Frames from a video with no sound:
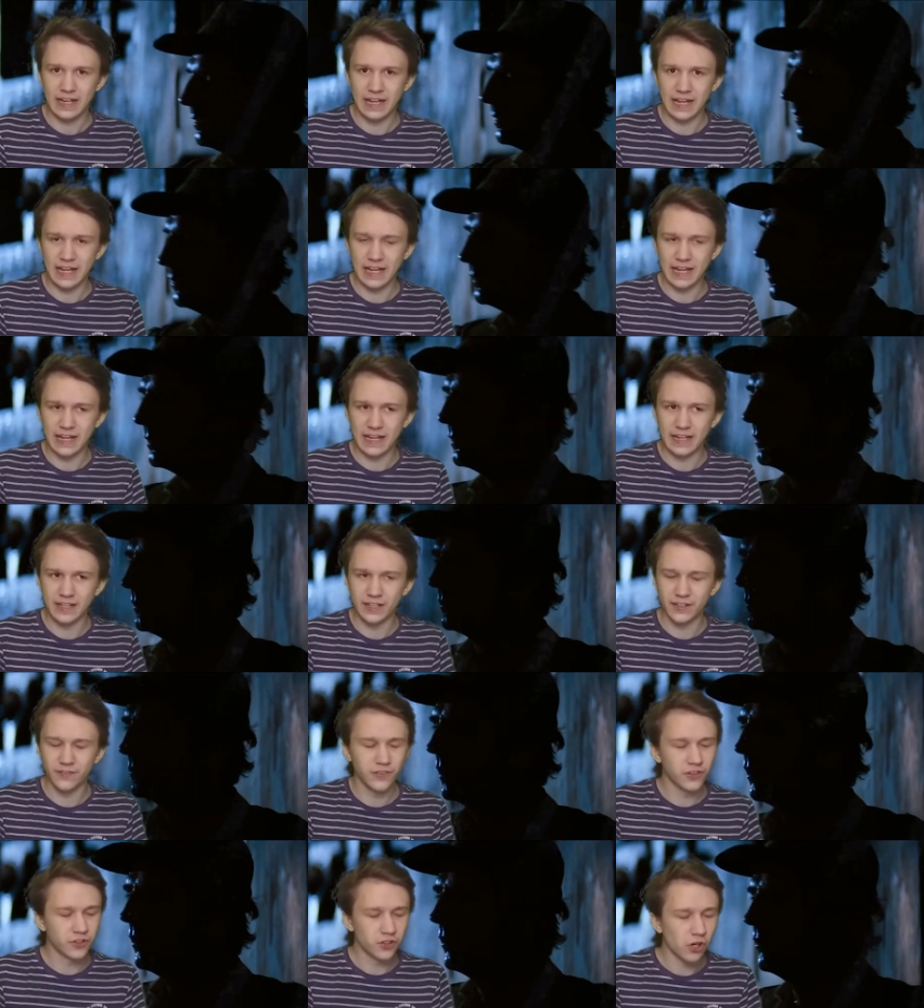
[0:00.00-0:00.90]
And
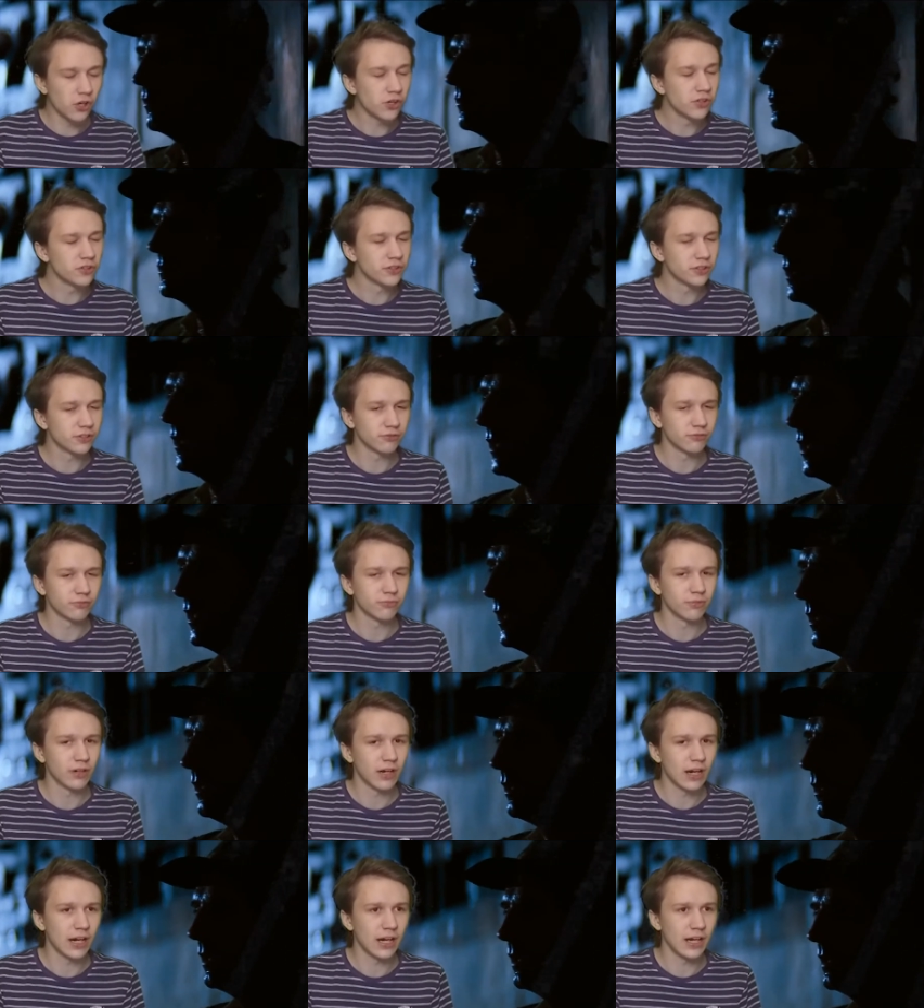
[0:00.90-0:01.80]
if you don't,
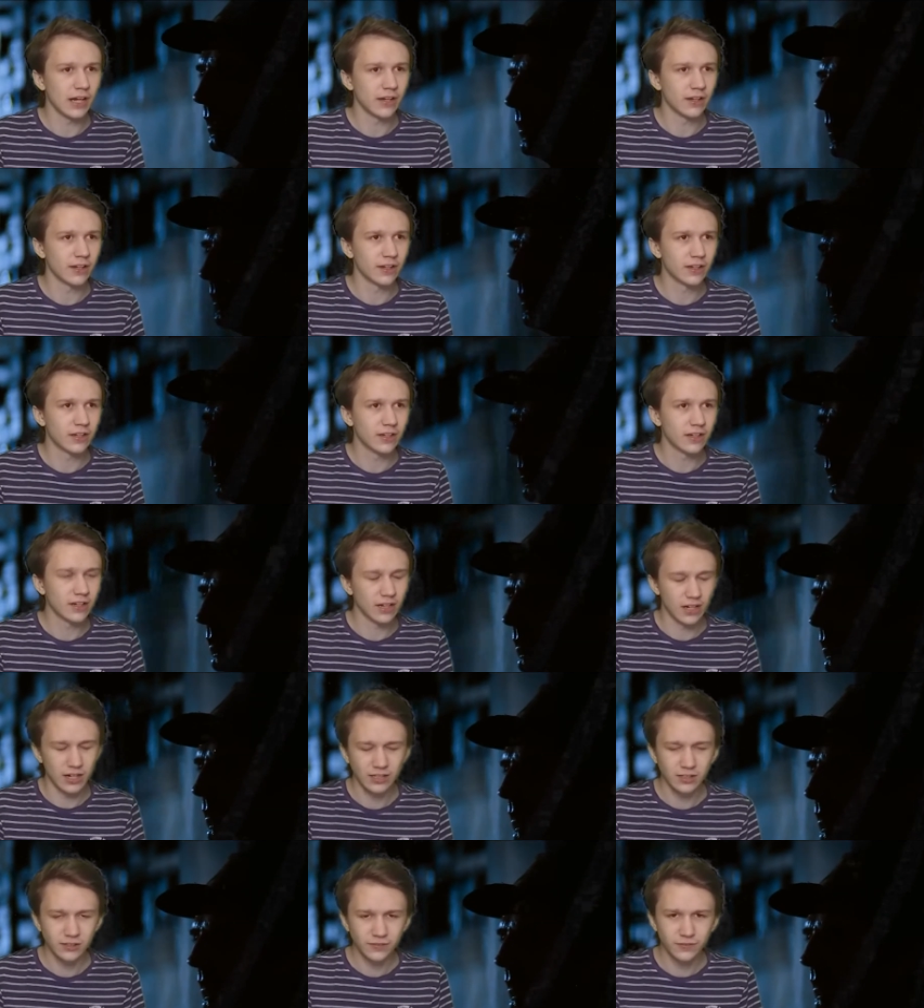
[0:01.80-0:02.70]
I
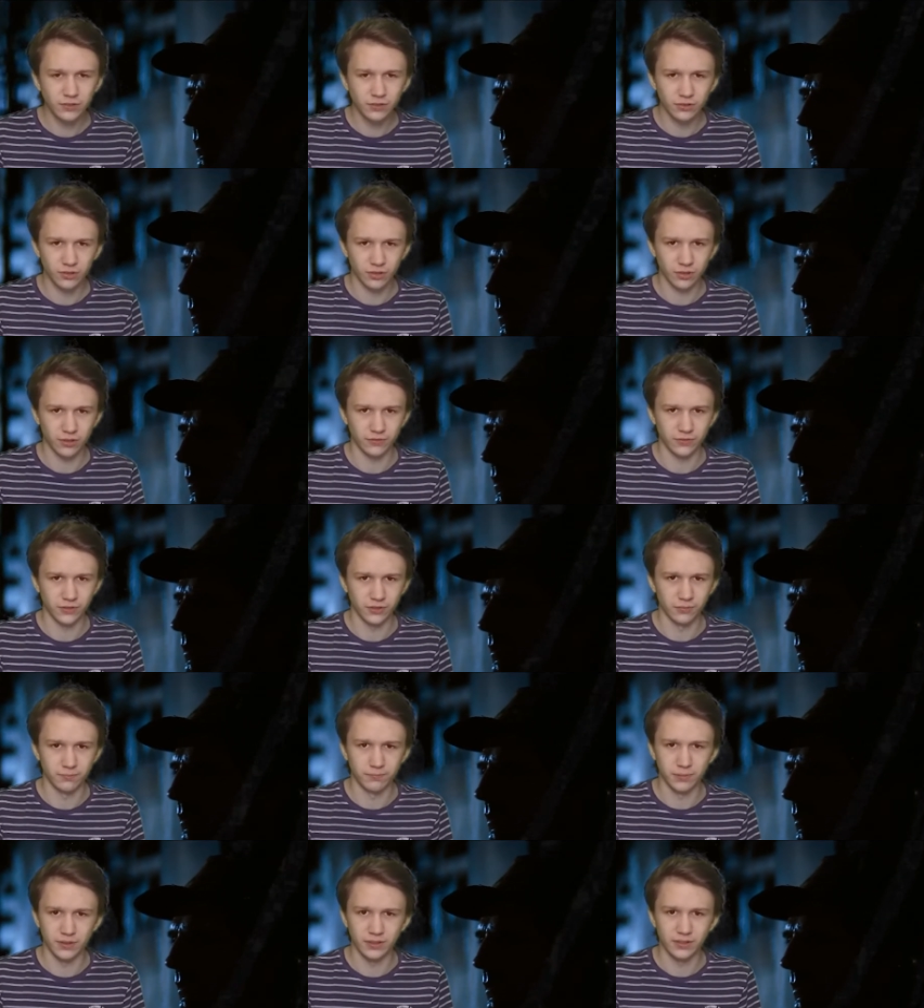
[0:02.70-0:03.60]
kind of feel sorry for
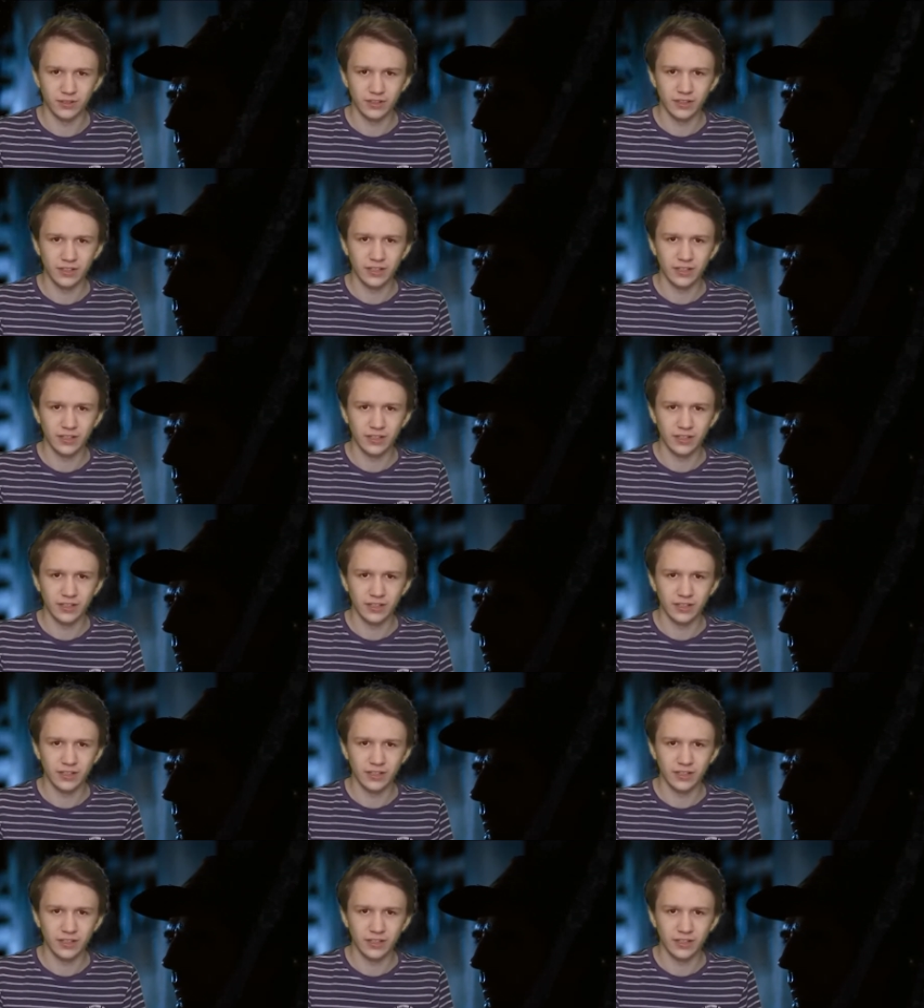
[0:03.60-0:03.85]
you, but